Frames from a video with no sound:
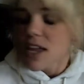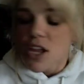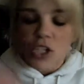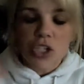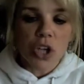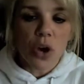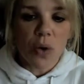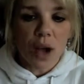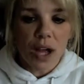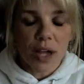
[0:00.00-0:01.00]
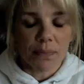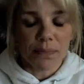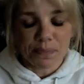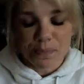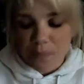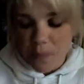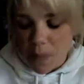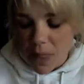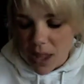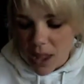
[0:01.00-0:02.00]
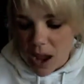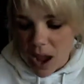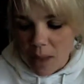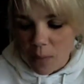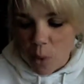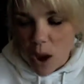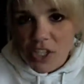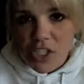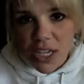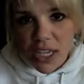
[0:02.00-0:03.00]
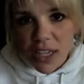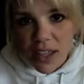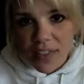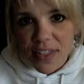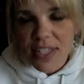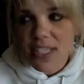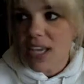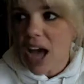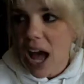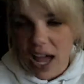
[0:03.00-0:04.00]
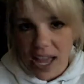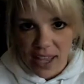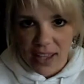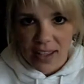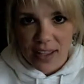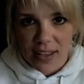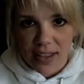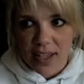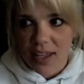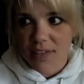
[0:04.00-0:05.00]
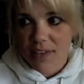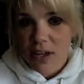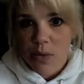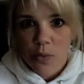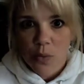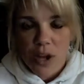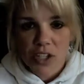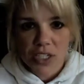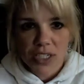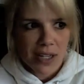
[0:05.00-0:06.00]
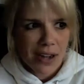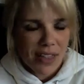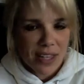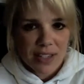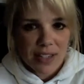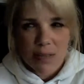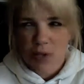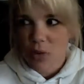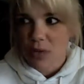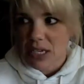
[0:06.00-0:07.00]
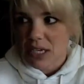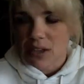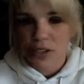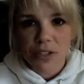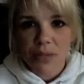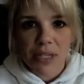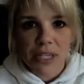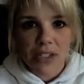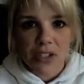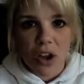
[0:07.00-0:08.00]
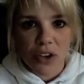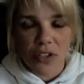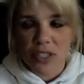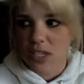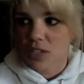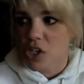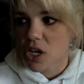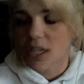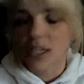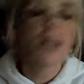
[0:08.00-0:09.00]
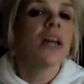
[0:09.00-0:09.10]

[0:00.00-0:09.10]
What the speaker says: So I'm watching this guy. If anyone watches it, I think his name's O'Neill or something. His daughter is Sunshine.